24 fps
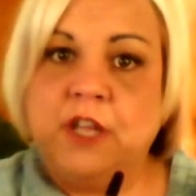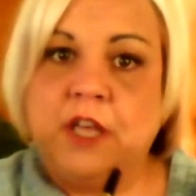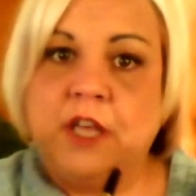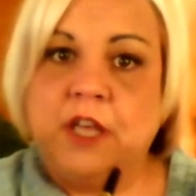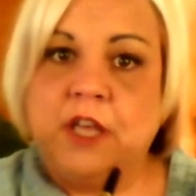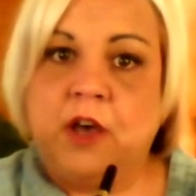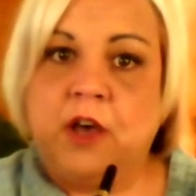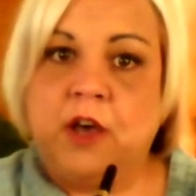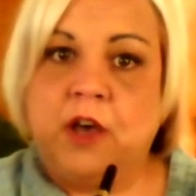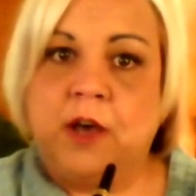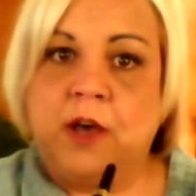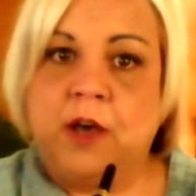
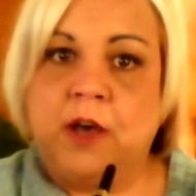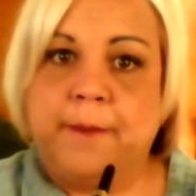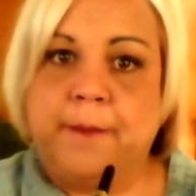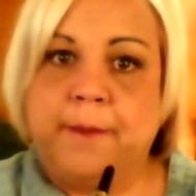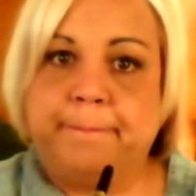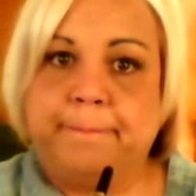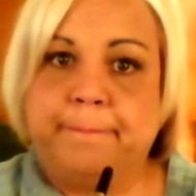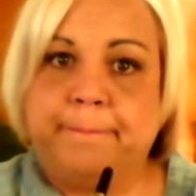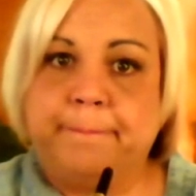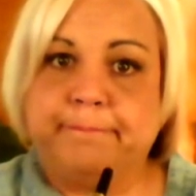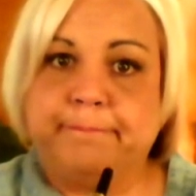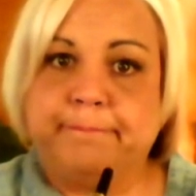
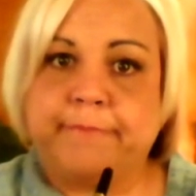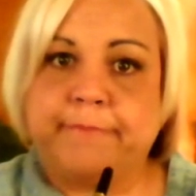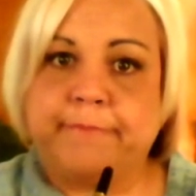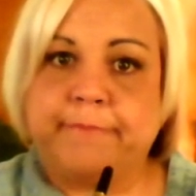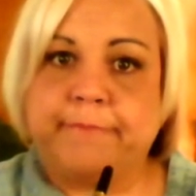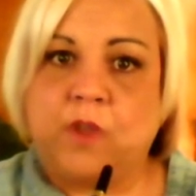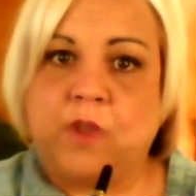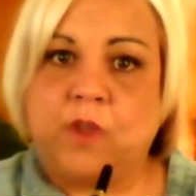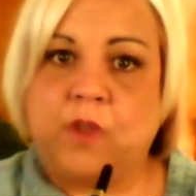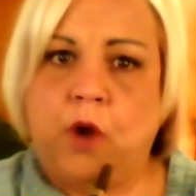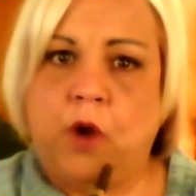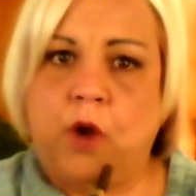
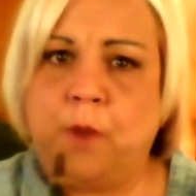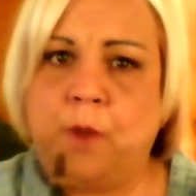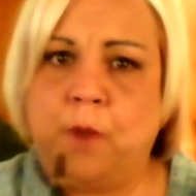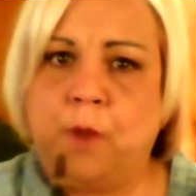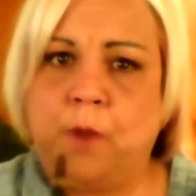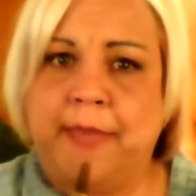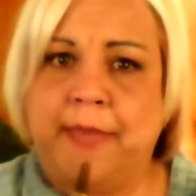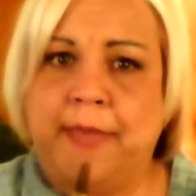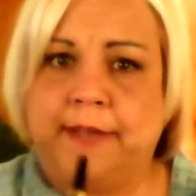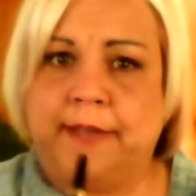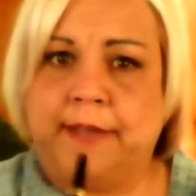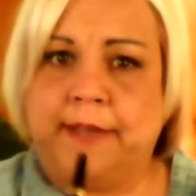or
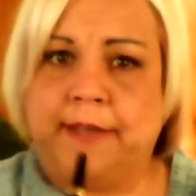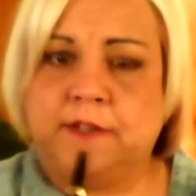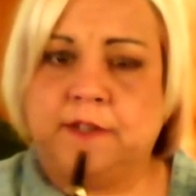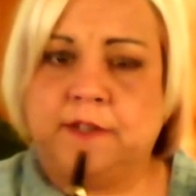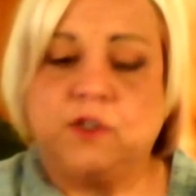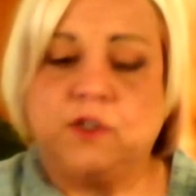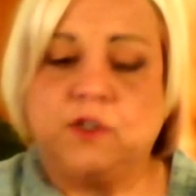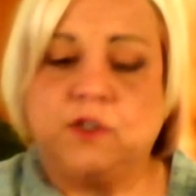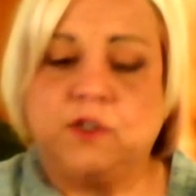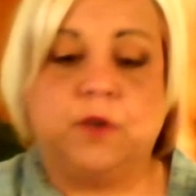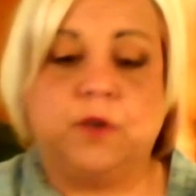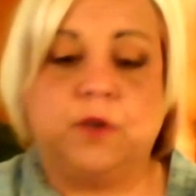opaqueness
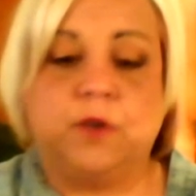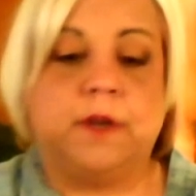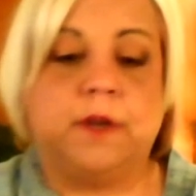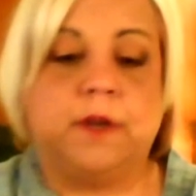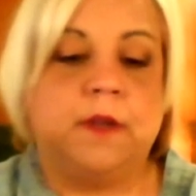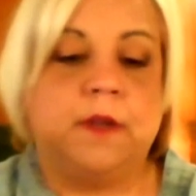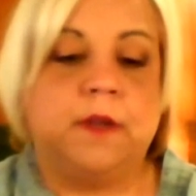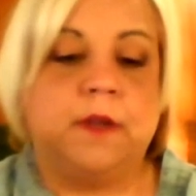to it.